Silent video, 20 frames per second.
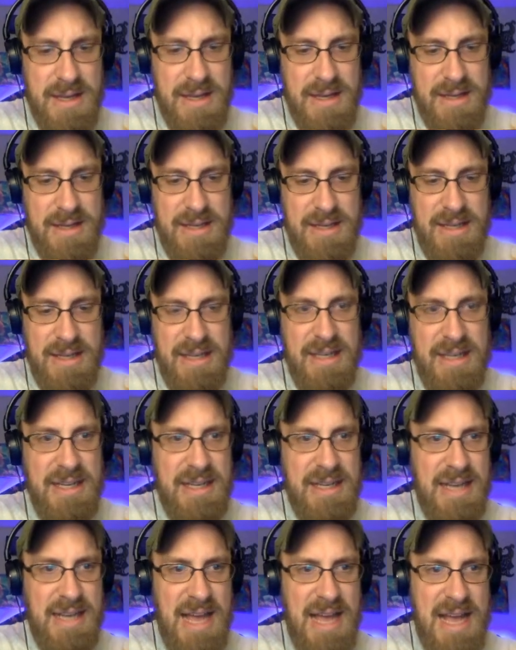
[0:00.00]

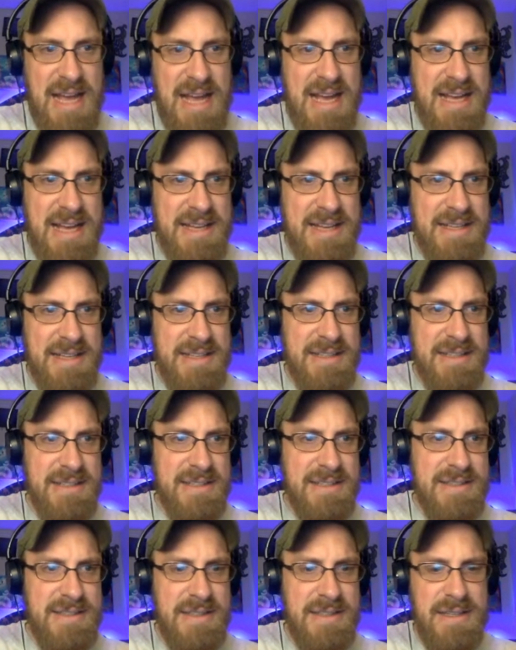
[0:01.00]
he
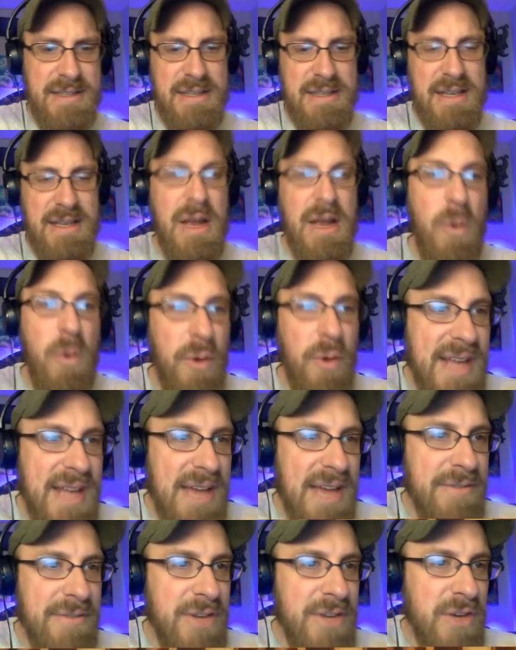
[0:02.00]
has. Would he
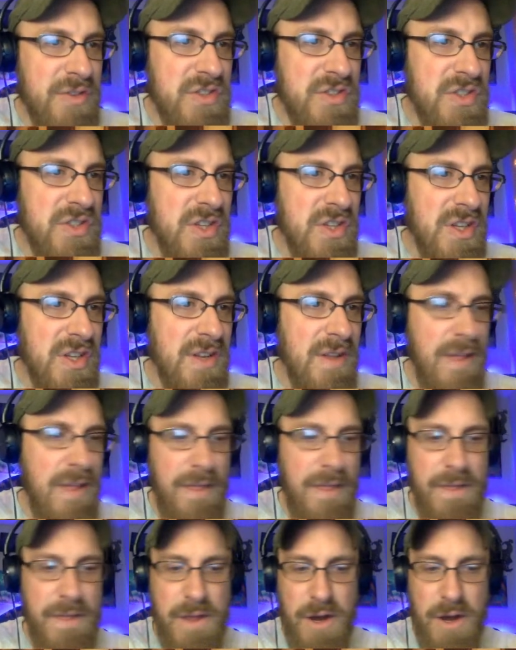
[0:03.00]
have notes?
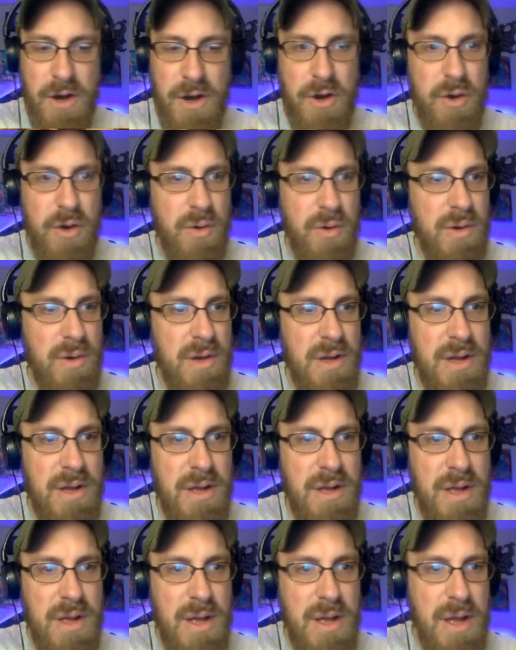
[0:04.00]
No,
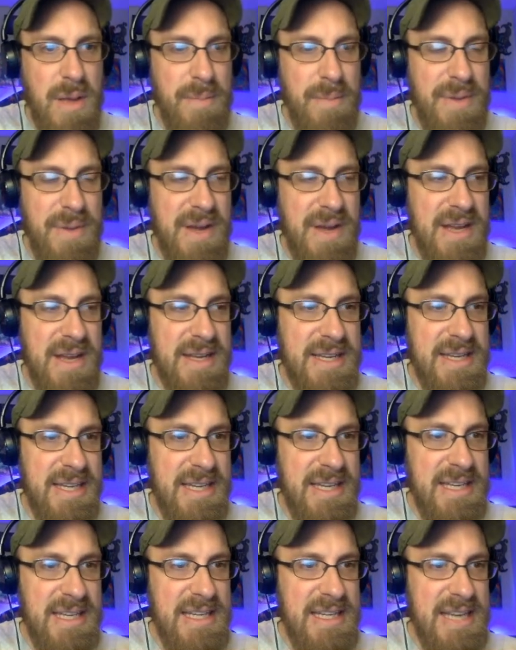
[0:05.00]
but
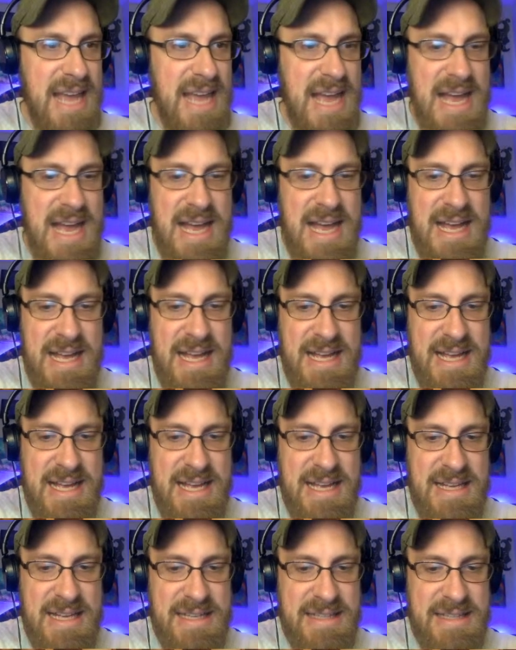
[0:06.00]
he
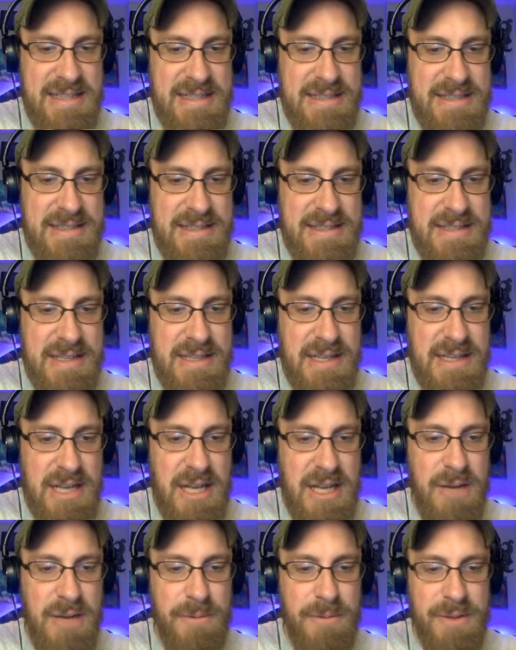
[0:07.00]
has
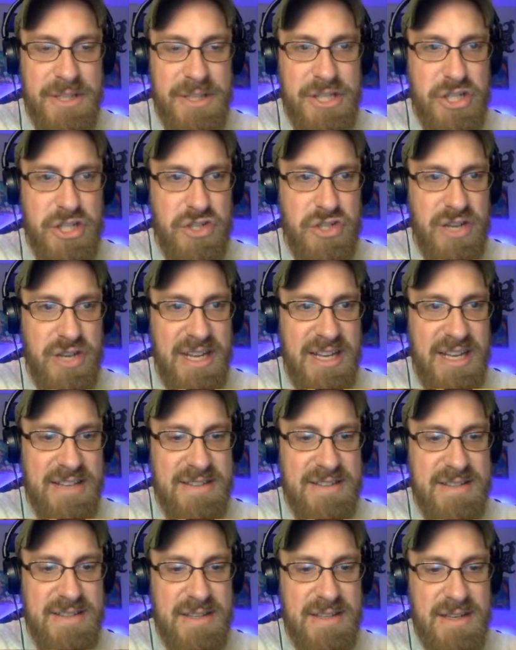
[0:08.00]
religious
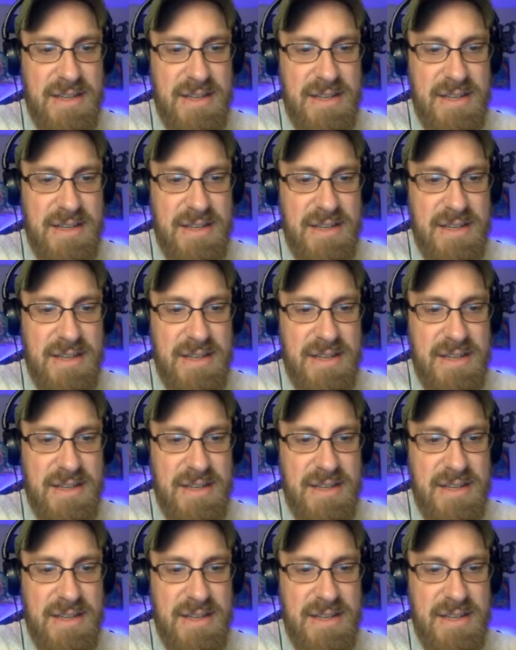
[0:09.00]
trinkets